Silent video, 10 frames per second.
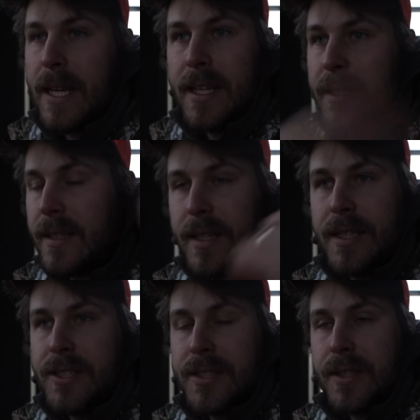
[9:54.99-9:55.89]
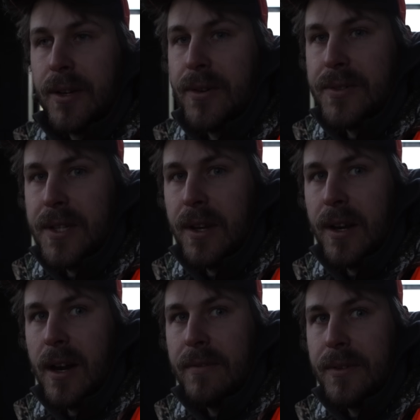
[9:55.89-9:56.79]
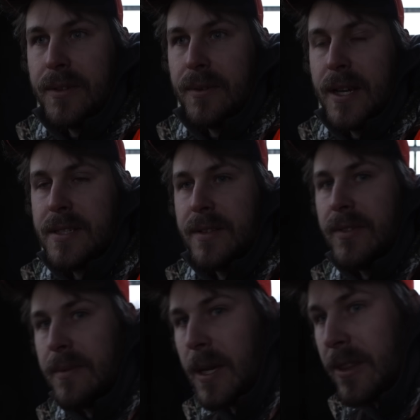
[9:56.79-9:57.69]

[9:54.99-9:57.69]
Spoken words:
and it just cruised on off with the rest of them, I